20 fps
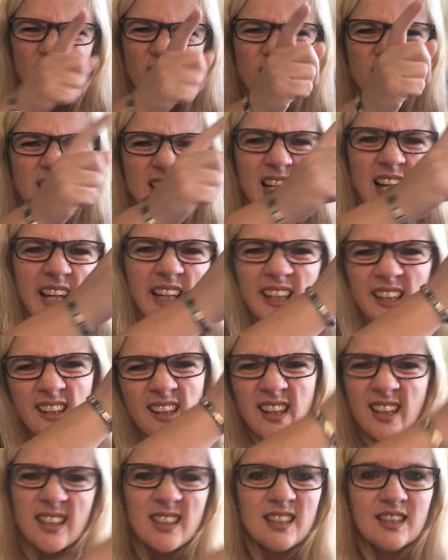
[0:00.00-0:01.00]
goes like
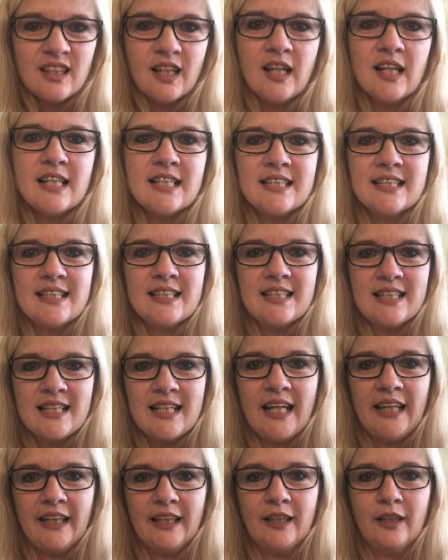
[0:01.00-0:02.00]
this. A
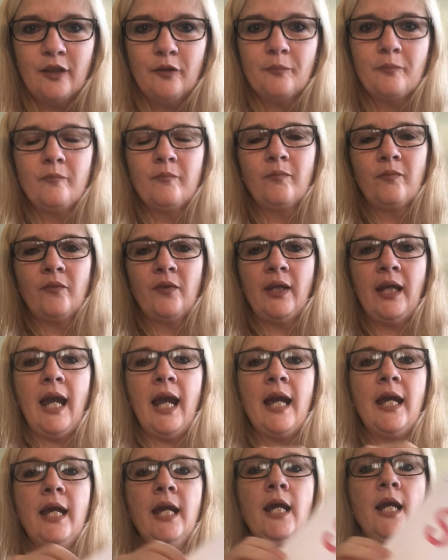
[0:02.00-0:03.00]
snake. Okay,